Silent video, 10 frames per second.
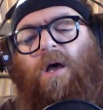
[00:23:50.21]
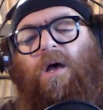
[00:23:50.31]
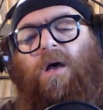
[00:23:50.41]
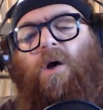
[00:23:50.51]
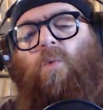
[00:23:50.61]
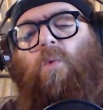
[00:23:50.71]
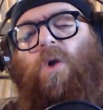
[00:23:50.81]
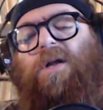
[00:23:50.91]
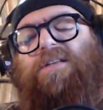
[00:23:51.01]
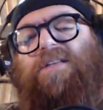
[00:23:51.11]

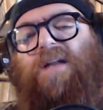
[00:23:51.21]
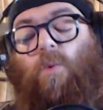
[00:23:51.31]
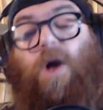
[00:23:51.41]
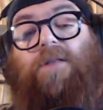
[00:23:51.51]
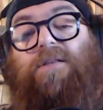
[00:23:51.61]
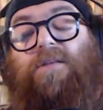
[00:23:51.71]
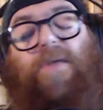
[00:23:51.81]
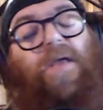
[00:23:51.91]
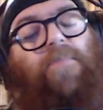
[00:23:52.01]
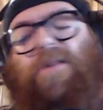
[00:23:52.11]
what it is that I want it to
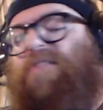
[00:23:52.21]
be. And